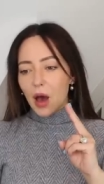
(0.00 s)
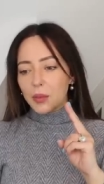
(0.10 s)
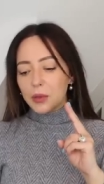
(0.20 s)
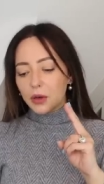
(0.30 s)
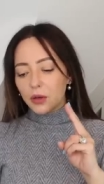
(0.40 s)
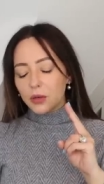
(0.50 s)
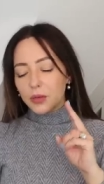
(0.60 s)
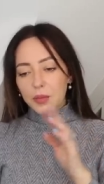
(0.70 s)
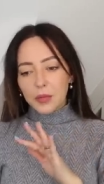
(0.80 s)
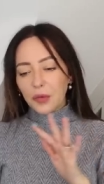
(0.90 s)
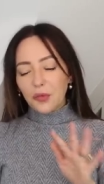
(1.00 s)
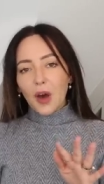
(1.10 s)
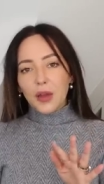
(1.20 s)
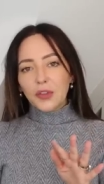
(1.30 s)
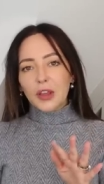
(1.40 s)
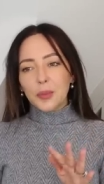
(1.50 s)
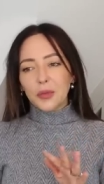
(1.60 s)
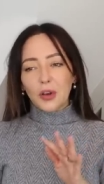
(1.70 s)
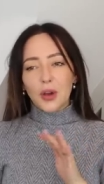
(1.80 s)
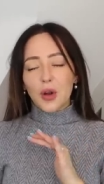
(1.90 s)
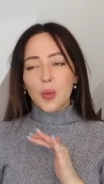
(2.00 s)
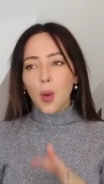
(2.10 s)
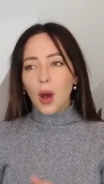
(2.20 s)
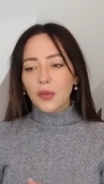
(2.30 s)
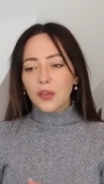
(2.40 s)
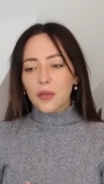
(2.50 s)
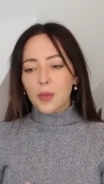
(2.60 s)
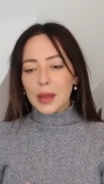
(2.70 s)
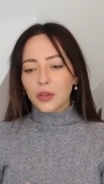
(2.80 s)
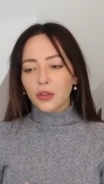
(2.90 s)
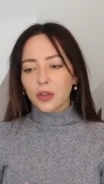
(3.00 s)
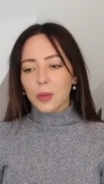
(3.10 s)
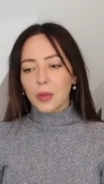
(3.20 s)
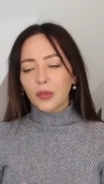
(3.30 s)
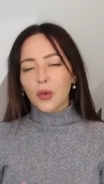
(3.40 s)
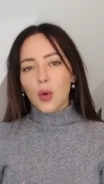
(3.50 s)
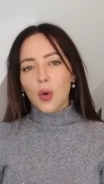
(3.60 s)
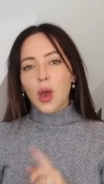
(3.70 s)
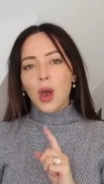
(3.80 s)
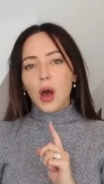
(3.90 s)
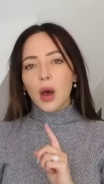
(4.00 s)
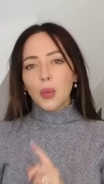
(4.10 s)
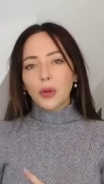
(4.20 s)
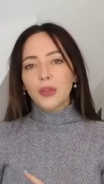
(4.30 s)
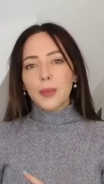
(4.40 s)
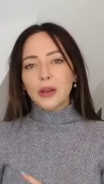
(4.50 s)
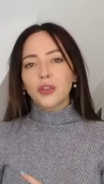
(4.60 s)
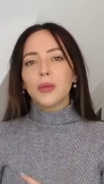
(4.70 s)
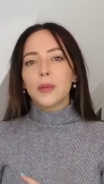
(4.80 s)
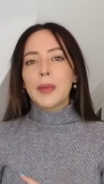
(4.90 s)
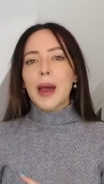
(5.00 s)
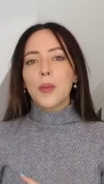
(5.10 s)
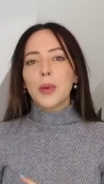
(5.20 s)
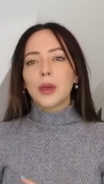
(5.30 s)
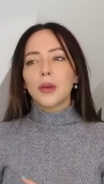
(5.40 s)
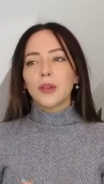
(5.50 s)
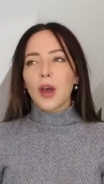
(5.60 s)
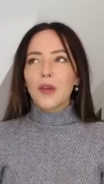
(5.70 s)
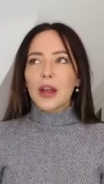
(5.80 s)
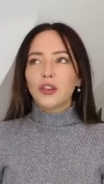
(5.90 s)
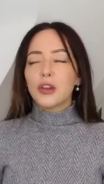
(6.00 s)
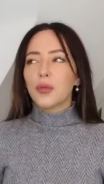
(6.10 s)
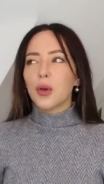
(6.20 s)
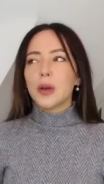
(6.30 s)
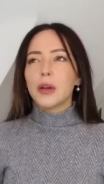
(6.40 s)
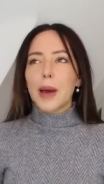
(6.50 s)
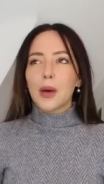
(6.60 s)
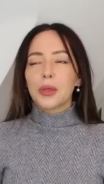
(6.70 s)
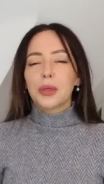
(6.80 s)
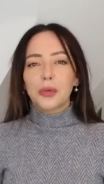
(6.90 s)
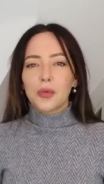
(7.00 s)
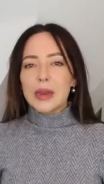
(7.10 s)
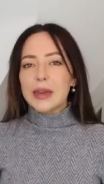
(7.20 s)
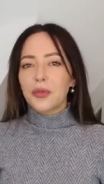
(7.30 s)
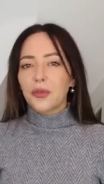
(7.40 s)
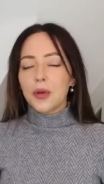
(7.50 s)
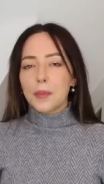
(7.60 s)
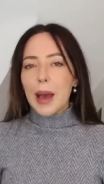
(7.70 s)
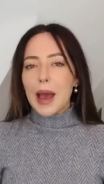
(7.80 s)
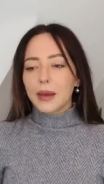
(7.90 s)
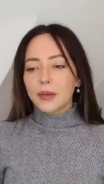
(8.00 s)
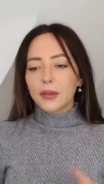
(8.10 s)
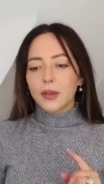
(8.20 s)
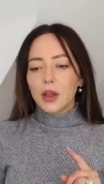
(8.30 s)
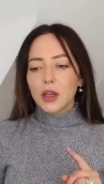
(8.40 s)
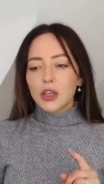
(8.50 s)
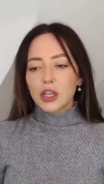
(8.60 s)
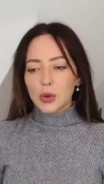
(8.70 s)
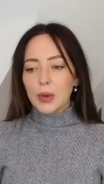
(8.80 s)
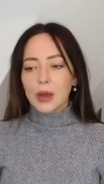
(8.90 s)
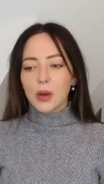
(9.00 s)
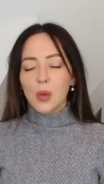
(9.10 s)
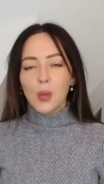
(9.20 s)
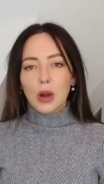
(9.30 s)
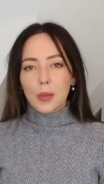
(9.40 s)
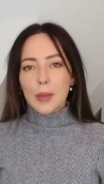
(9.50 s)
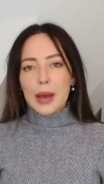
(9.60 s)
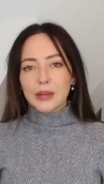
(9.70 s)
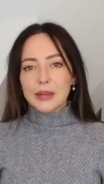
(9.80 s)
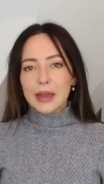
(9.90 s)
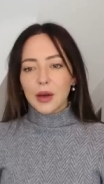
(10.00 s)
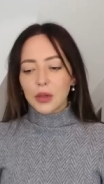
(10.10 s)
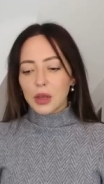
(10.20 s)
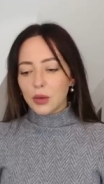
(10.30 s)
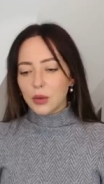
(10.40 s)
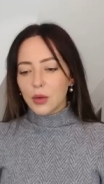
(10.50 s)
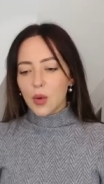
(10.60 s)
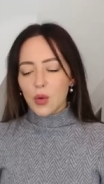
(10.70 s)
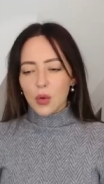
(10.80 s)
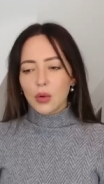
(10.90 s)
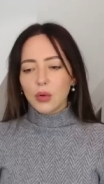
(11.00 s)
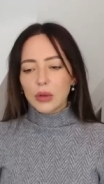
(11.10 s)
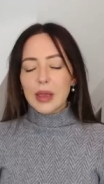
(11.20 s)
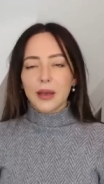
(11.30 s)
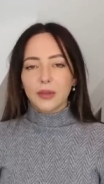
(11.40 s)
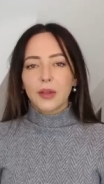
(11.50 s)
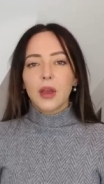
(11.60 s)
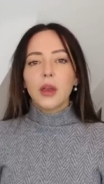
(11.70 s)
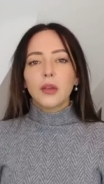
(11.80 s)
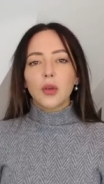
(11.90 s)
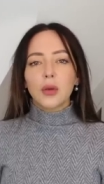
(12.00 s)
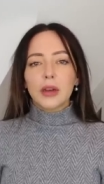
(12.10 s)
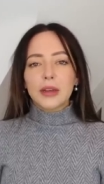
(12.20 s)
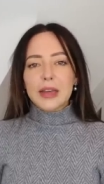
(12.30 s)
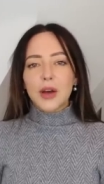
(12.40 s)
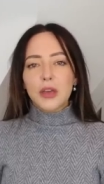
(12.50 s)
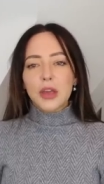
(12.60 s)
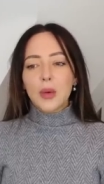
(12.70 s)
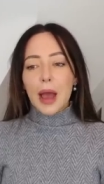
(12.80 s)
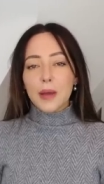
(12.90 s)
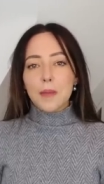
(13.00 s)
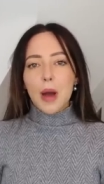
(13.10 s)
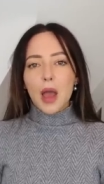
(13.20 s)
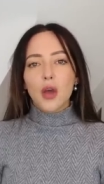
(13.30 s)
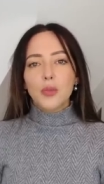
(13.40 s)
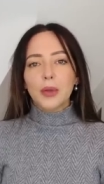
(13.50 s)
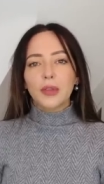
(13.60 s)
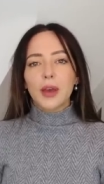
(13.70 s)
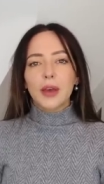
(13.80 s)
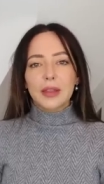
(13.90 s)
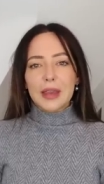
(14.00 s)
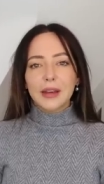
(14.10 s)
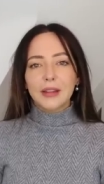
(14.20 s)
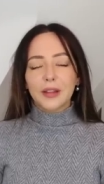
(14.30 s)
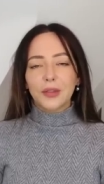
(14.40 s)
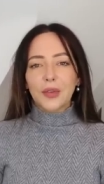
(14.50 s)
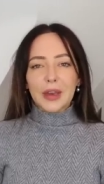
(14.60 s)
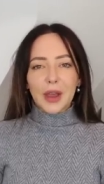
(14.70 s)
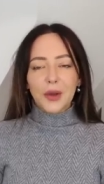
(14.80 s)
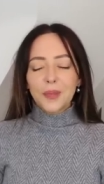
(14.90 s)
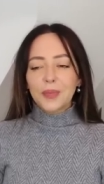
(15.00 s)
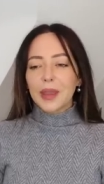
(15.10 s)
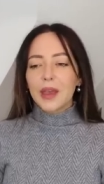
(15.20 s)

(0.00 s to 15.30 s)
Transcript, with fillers: I'm gonna, the five tips, I don't know why I've never mentioned them before. I want to mention them now because I've actually ruined about three different bags doing what I'm about to tell you, or yes. So I'm gonna tell you, and my hope is that at the end of this video,